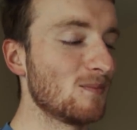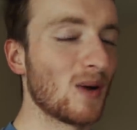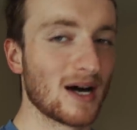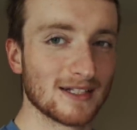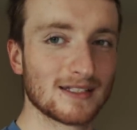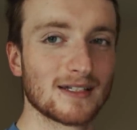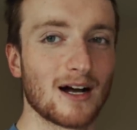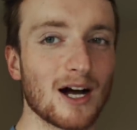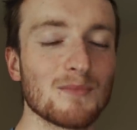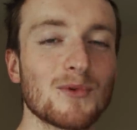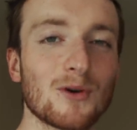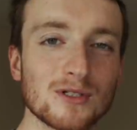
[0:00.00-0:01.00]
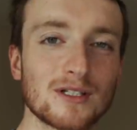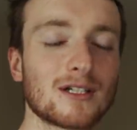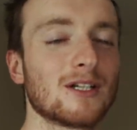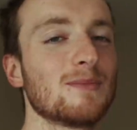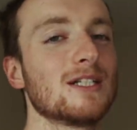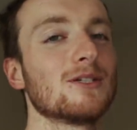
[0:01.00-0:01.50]
But I'm not
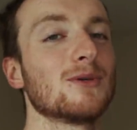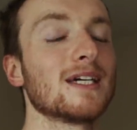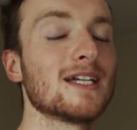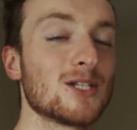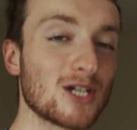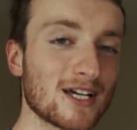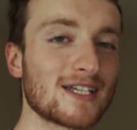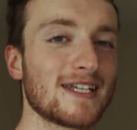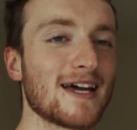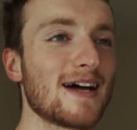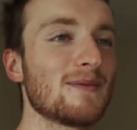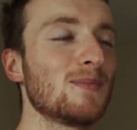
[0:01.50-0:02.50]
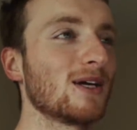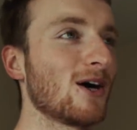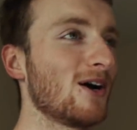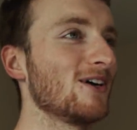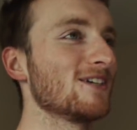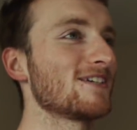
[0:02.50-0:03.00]
going to be doing it just yet
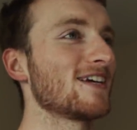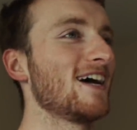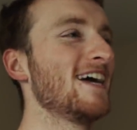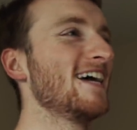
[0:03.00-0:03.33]
because